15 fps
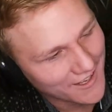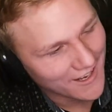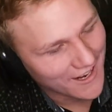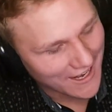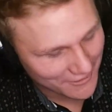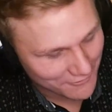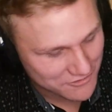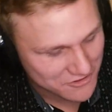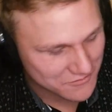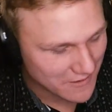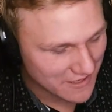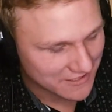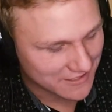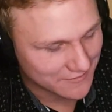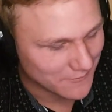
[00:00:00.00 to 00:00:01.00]
And it was
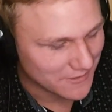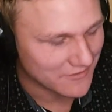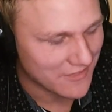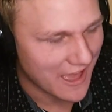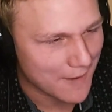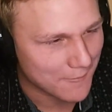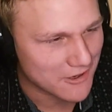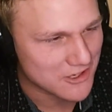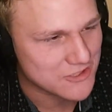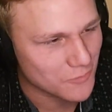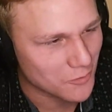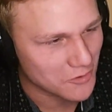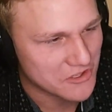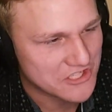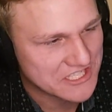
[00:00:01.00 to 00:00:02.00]
making me that much
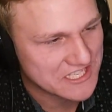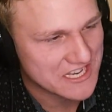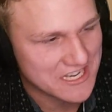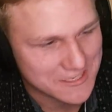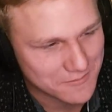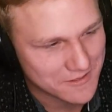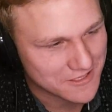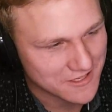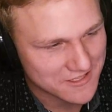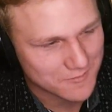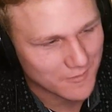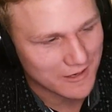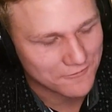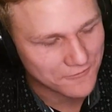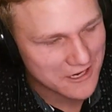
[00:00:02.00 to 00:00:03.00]
more sick because
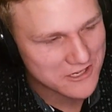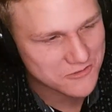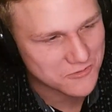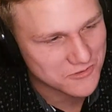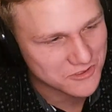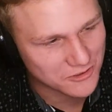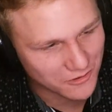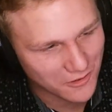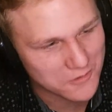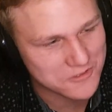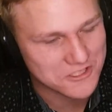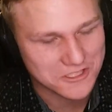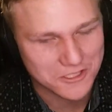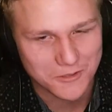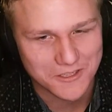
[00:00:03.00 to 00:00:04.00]
my face was
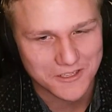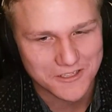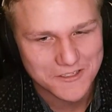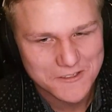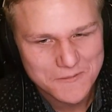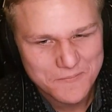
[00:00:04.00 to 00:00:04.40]
close to it.